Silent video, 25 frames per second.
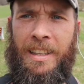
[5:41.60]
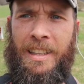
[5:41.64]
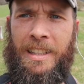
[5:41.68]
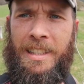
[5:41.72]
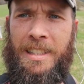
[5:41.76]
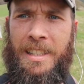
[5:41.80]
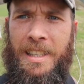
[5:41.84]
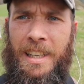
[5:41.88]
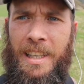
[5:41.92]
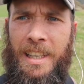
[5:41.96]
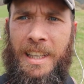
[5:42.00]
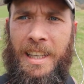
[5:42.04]

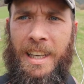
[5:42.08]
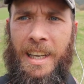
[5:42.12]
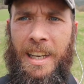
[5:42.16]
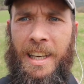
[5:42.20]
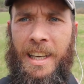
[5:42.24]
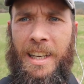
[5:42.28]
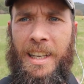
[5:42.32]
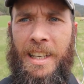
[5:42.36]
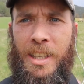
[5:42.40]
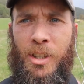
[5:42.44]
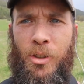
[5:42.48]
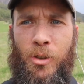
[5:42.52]
There's a
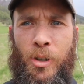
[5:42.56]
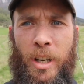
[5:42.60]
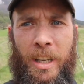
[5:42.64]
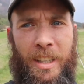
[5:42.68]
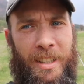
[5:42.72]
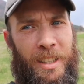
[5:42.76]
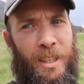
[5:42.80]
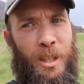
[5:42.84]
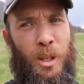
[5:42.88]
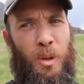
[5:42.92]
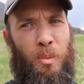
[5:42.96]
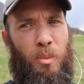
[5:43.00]
uh,
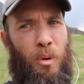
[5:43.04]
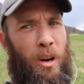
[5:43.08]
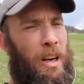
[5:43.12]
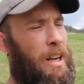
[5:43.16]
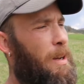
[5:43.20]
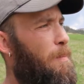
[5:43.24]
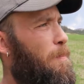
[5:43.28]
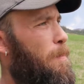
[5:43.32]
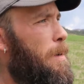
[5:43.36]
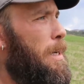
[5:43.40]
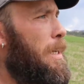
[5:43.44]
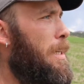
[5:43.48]
tractor
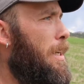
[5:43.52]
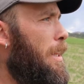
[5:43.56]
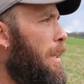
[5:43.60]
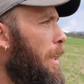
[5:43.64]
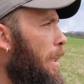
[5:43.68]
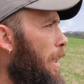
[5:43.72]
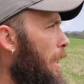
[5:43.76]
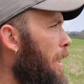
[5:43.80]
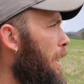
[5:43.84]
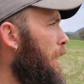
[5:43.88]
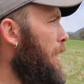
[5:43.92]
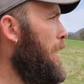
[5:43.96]
spreading muck
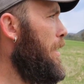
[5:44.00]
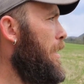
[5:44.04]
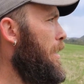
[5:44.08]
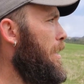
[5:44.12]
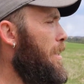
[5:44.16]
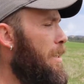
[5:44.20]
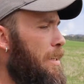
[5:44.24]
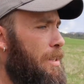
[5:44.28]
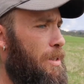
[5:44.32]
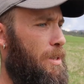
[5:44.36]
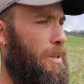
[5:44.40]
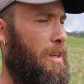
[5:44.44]
there.
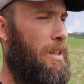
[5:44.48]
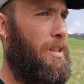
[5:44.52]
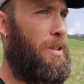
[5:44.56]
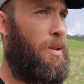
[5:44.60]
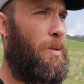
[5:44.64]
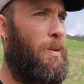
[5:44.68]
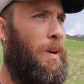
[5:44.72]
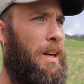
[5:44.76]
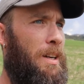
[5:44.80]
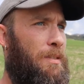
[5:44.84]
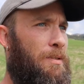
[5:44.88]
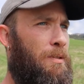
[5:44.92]
So I had
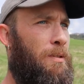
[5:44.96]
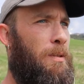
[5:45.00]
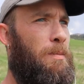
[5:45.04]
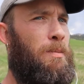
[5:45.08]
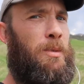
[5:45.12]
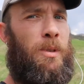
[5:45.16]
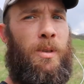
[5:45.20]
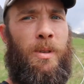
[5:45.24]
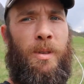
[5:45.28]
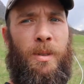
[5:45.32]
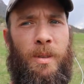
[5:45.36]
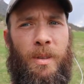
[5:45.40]
to wait for
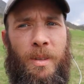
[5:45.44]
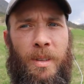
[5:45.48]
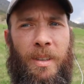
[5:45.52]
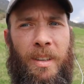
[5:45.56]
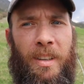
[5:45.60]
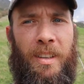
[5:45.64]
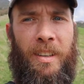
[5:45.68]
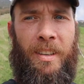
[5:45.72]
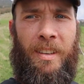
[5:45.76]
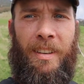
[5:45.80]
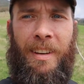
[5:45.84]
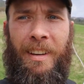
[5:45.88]
him to
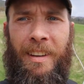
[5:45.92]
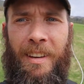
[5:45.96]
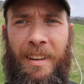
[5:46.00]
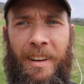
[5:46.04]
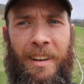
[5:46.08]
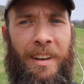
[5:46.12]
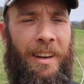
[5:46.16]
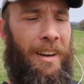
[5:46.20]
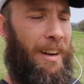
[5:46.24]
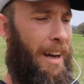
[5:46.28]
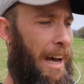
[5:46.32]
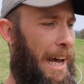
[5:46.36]

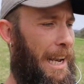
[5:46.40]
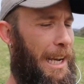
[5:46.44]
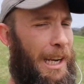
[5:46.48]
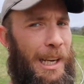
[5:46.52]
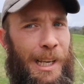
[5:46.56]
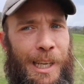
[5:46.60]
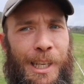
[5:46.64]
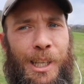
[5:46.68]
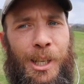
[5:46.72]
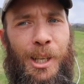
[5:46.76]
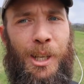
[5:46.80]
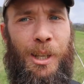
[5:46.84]

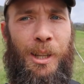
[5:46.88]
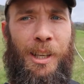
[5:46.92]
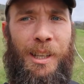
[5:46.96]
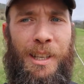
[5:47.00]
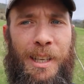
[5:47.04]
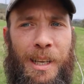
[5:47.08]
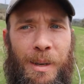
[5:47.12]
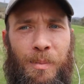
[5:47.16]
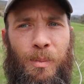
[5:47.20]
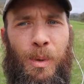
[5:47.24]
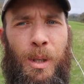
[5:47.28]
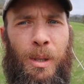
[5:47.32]
unleash the
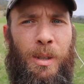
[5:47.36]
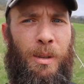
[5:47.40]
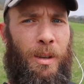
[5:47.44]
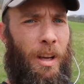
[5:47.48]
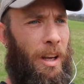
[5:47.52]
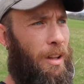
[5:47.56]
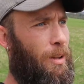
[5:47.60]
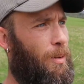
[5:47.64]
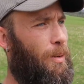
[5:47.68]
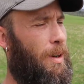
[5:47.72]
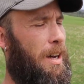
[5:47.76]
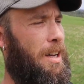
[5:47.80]
demon,
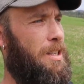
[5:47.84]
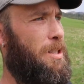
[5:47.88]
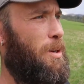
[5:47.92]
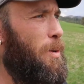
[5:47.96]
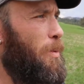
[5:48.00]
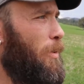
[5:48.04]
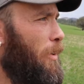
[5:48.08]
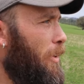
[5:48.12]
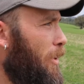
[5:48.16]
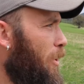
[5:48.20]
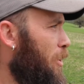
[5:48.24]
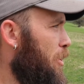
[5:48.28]
otherwise
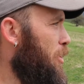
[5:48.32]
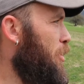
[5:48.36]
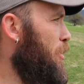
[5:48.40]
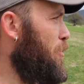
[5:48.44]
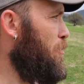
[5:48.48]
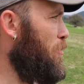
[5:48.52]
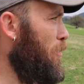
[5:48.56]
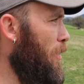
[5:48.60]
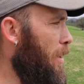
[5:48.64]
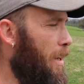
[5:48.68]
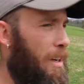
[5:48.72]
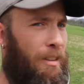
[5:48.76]
I would have got
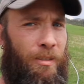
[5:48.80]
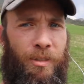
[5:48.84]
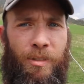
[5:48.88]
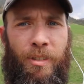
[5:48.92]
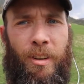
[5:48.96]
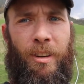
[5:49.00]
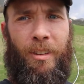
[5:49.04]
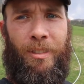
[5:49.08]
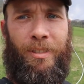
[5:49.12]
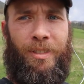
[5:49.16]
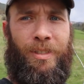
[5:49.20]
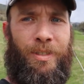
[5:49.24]
sprayed
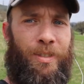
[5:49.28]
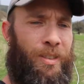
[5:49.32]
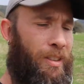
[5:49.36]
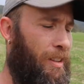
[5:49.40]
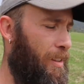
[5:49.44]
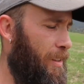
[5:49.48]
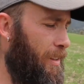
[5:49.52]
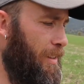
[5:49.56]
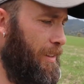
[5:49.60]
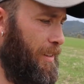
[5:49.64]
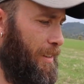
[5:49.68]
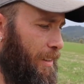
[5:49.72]
full of
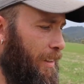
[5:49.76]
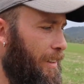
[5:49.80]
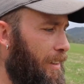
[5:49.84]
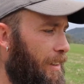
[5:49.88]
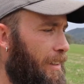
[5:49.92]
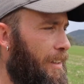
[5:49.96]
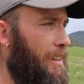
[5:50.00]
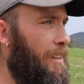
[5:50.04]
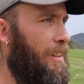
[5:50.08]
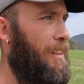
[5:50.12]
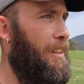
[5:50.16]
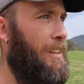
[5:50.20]

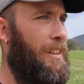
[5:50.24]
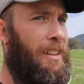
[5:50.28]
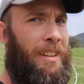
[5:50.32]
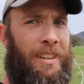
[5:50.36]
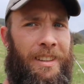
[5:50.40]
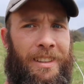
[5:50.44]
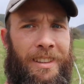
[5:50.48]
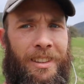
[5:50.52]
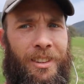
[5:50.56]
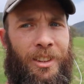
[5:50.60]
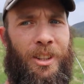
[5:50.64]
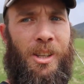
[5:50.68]

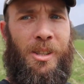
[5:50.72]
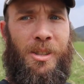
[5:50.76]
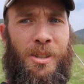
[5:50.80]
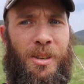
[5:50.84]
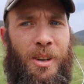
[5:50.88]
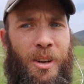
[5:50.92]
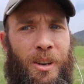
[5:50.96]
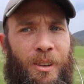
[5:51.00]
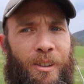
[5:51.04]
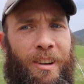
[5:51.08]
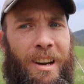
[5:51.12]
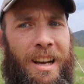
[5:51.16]
not
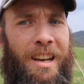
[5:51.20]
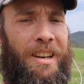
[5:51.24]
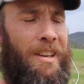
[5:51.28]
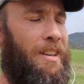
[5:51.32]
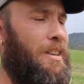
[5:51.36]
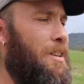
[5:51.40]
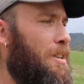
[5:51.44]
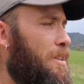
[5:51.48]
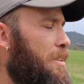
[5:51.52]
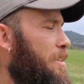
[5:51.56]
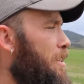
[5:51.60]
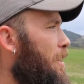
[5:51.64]
so
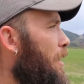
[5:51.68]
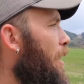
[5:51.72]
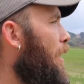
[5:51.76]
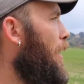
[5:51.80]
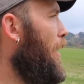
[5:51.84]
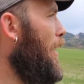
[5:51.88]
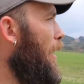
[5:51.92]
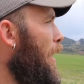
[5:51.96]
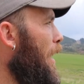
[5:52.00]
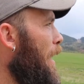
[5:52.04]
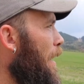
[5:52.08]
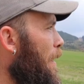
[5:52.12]
greatness.
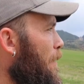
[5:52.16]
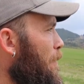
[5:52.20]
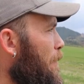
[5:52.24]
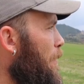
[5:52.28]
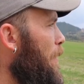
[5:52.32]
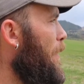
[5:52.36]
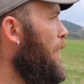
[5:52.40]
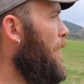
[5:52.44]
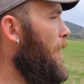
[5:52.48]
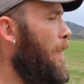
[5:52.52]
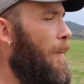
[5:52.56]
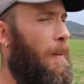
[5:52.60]

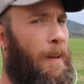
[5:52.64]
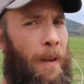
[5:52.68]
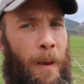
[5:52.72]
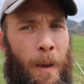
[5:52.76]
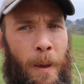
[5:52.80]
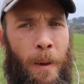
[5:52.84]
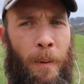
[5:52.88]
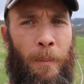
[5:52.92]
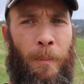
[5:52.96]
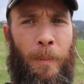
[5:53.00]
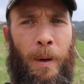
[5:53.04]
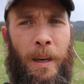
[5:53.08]
Um,
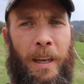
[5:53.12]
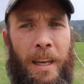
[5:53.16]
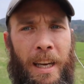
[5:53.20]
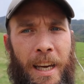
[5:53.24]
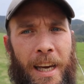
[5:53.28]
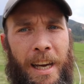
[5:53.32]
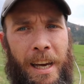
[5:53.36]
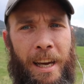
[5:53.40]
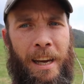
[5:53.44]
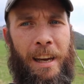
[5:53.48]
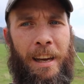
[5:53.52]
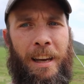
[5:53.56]
but
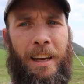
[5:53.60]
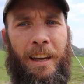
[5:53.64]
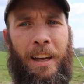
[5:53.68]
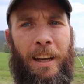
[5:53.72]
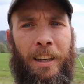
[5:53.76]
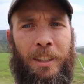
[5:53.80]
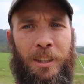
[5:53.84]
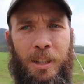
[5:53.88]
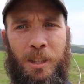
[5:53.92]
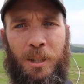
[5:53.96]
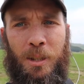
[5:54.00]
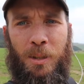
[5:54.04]
yeah,
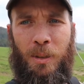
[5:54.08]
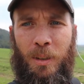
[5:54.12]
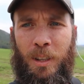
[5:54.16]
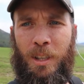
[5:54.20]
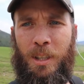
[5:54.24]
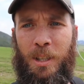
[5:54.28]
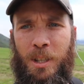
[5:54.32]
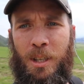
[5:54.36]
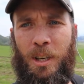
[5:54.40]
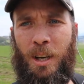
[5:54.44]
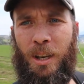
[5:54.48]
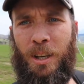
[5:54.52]
I just thought
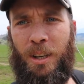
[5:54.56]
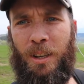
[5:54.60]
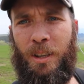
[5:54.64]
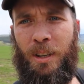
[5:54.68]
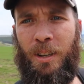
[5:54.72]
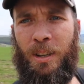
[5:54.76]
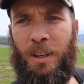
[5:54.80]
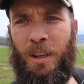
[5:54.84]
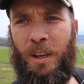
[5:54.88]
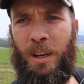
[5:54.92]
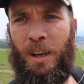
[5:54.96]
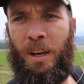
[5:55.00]
I'd show
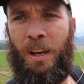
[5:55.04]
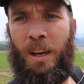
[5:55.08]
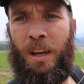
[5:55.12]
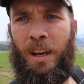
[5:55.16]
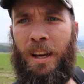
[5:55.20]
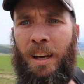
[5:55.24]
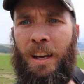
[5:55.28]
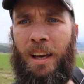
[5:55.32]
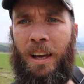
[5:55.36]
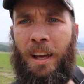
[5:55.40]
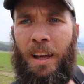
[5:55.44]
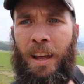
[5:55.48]
you.
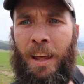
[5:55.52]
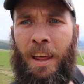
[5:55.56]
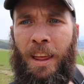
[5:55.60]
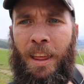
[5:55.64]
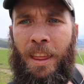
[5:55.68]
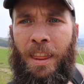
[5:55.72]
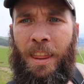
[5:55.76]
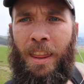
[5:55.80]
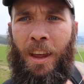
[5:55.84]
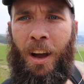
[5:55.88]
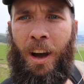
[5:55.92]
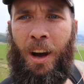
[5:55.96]

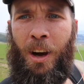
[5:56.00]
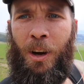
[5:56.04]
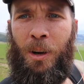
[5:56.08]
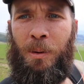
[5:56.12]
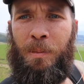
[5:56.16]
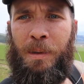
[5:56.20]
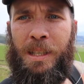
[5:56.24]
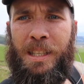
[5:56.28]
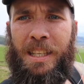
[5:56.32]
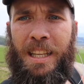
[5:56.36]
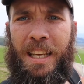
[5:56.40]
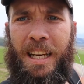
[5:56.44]

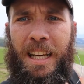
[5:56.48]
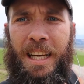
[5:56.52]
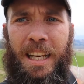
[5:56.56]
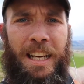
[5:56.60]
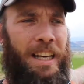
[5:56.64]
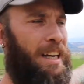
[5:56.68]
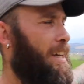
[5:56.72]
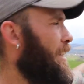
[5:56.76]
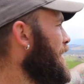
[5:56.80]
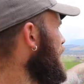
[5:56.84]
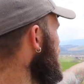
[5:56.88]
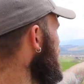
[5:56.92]
Home is there.